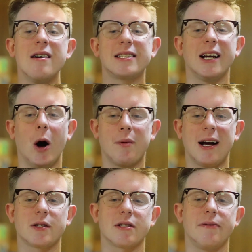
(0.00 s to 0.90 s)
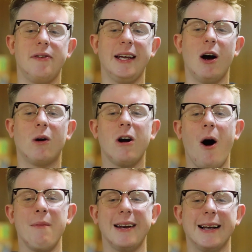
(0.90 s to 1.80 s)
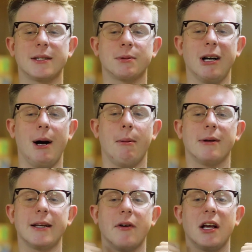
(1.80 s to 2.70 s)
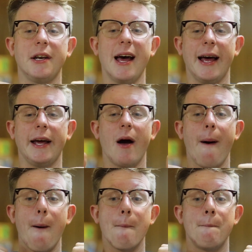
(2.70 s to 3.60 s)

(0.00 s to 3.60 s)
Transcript: See y'all guys on this video. Comment, like, subscribe, and have a good day.